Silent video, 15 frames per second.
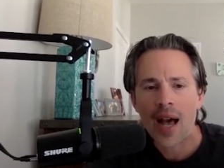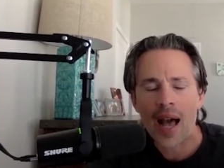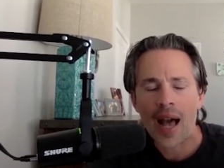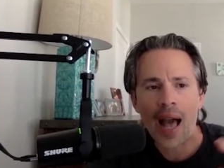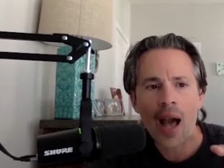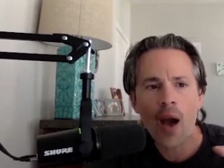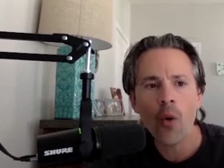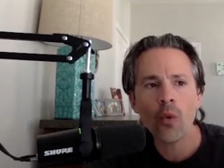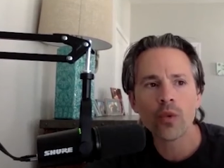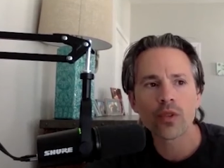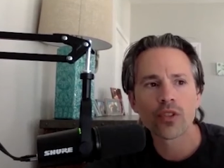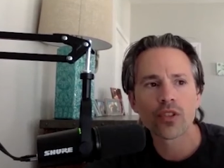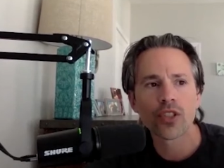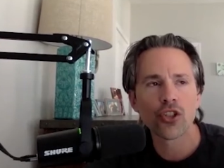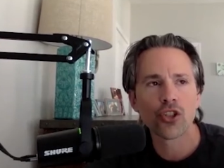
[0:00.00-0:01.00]
How
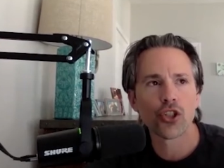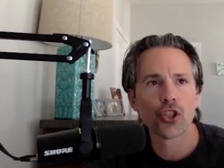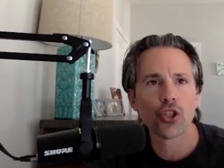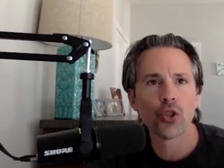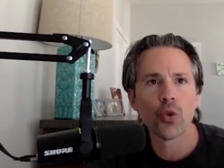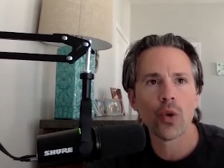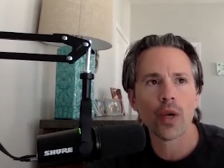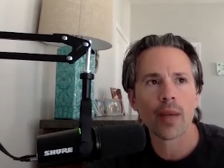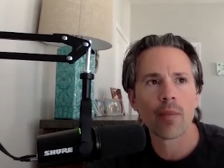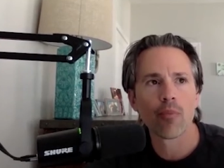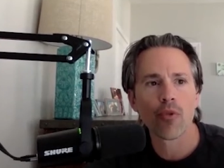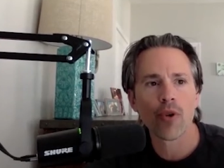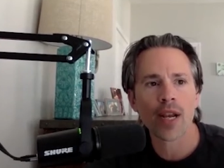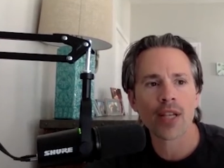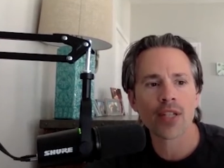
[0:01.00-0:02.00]
did you
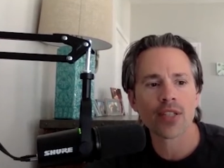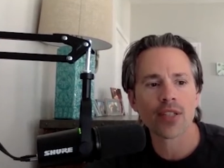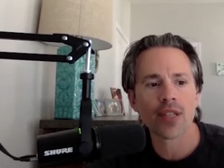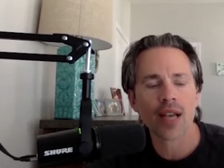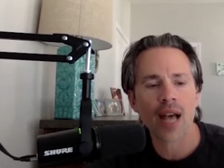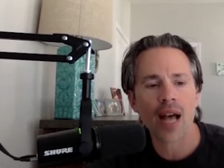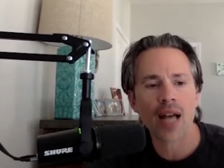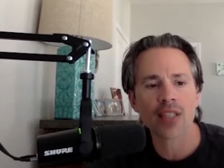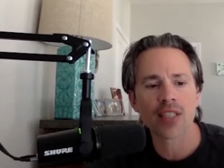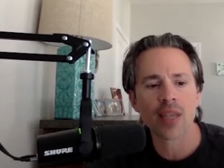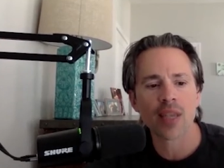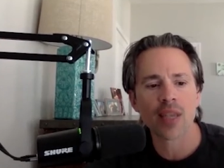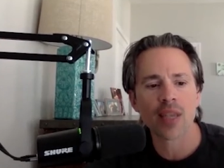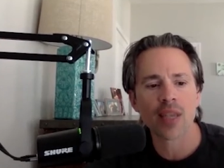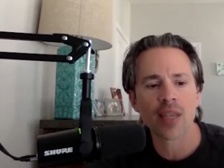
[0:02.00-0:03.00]
embrace the
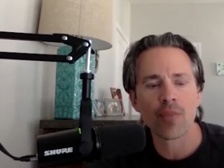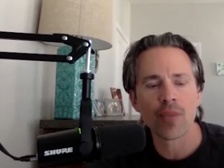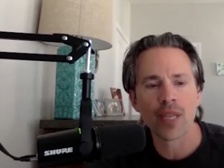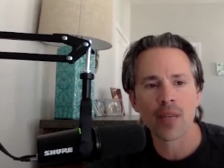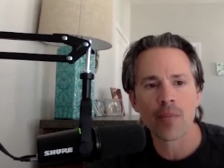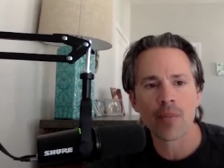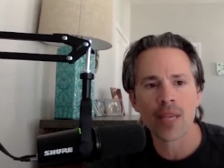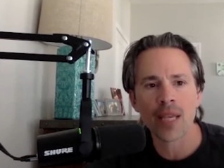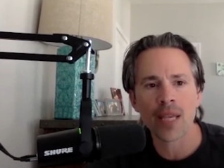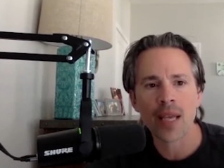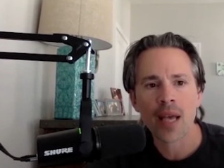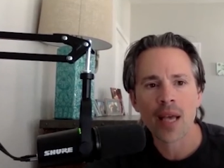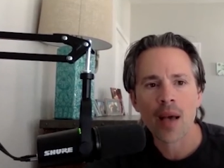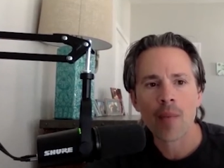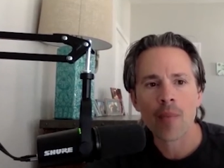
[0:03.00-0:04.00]
concepts of B2B,
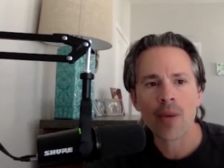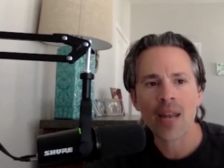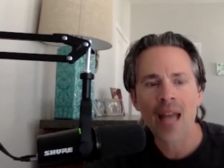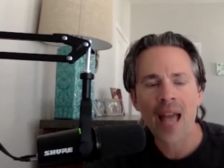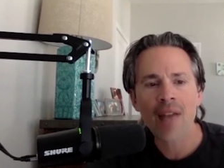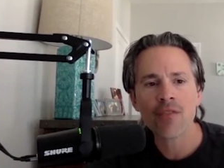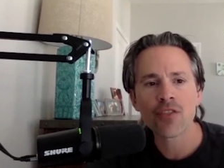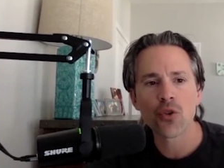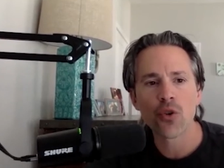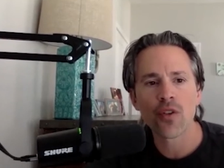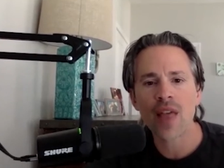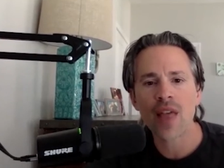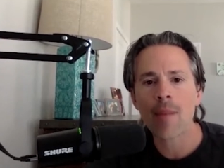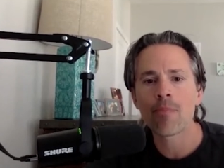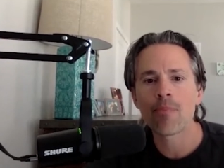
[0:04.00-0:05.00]
but have sort
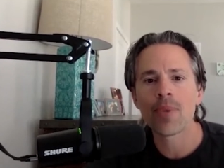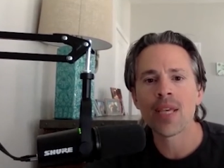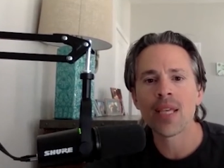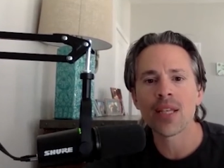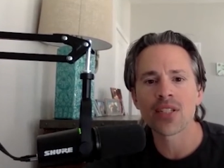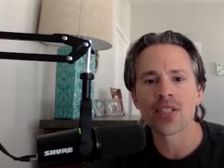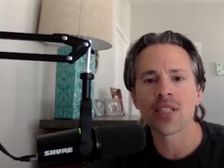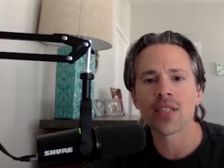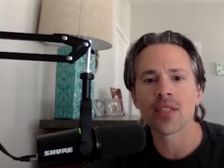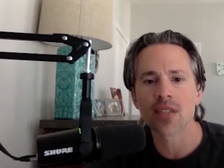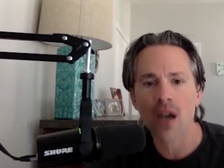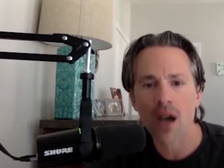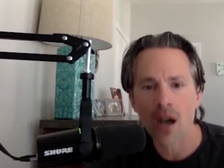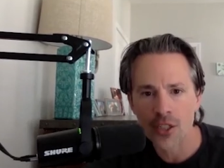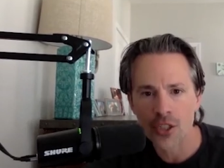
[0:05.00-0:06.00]
of that B2C
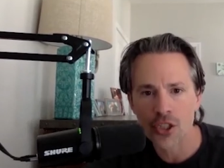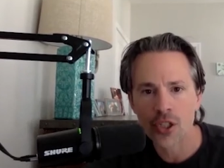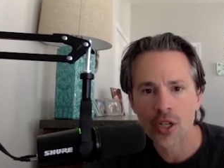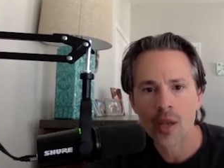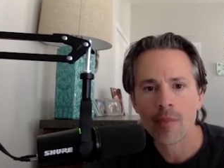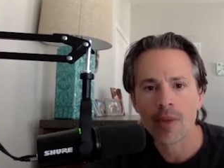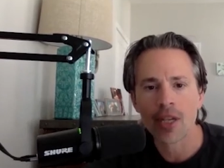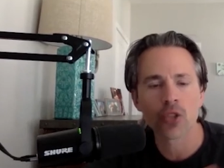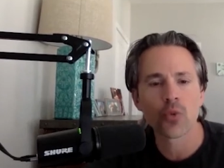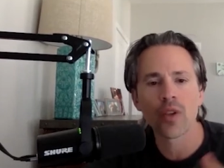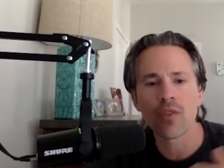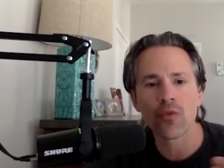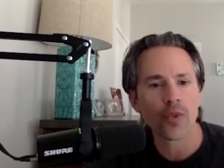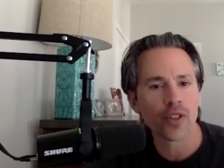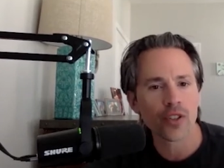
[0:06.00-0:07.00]
touch? Because
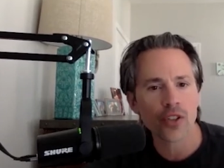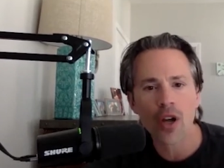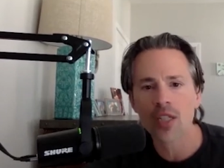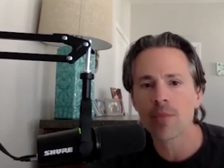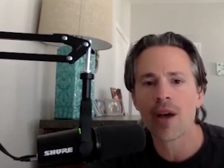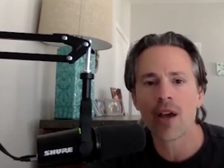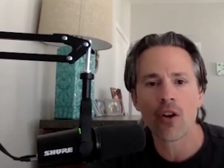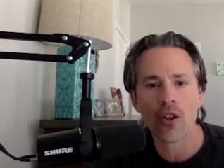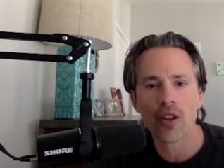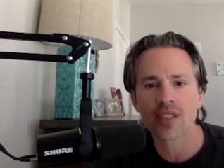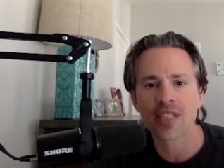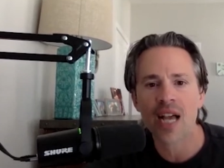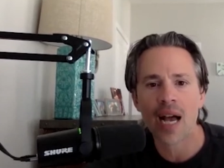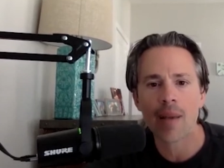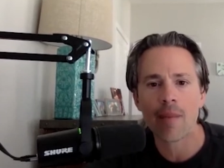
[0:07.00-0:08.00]
we talked about all the
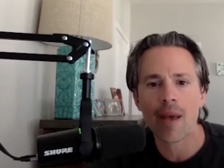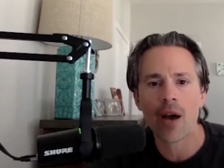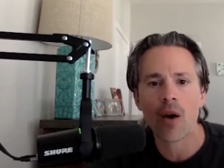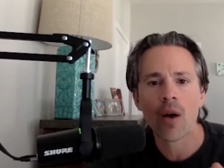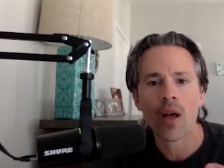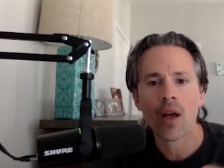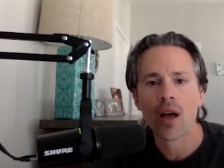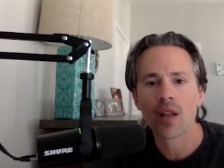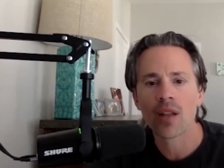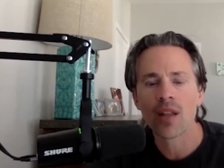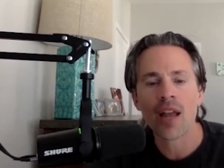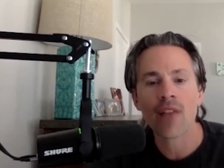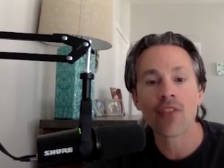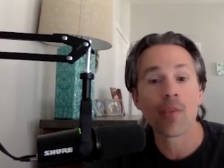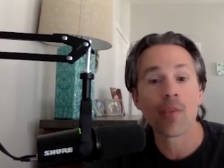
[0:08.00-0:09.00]
time how a
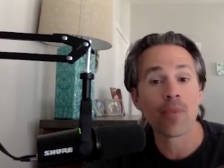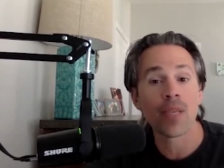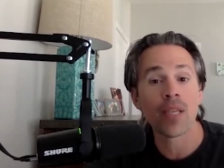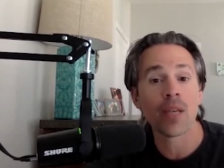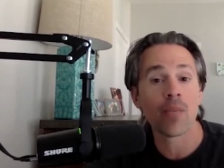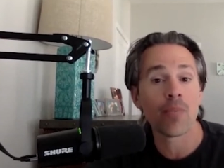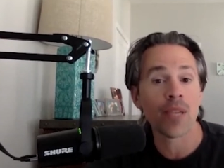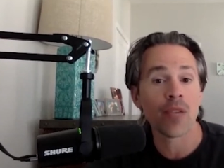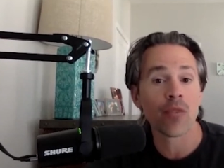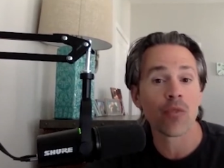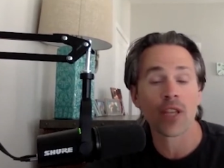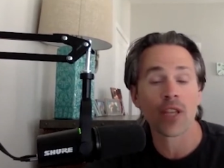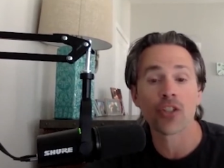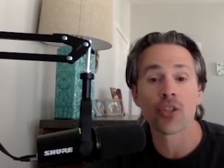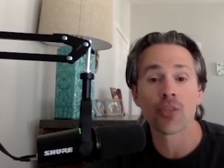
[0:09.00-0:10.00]
lot of the B2B
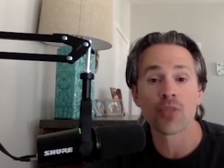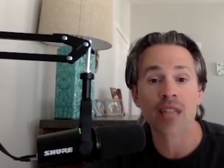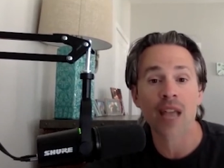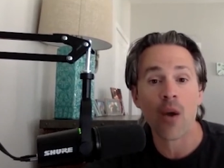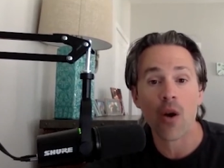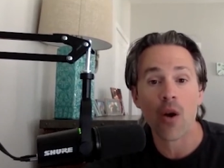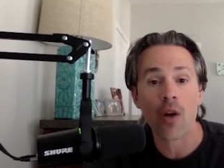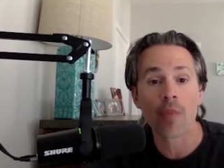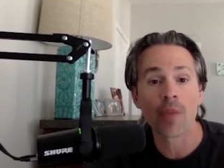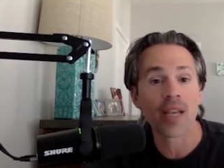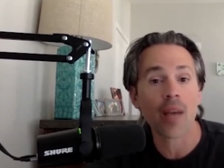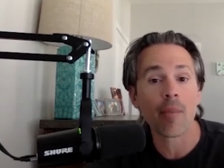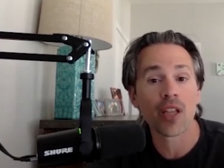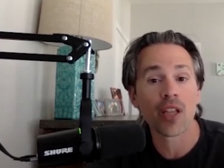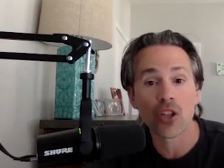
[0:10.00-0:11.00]
relationships now are
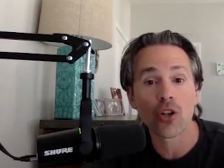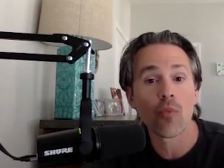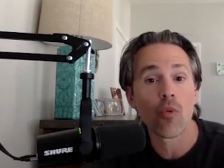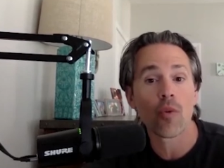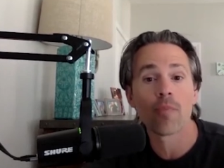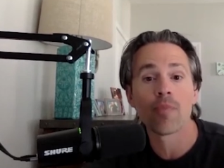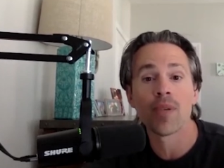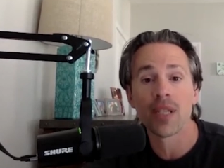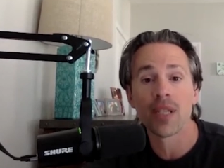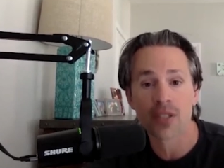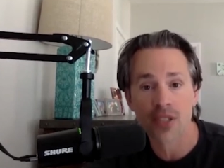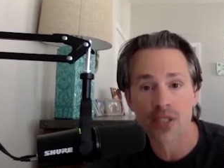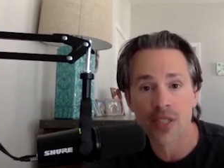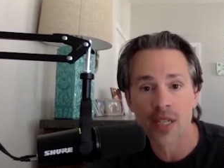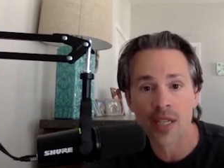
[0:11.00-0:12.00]
becoming a little more
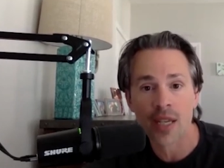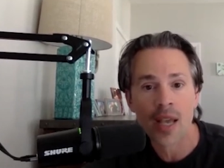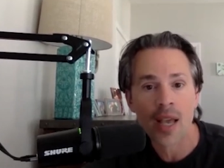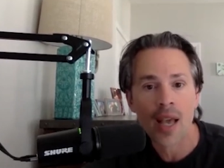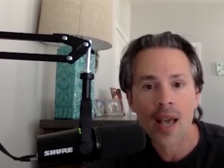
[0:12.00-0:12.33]
B2C.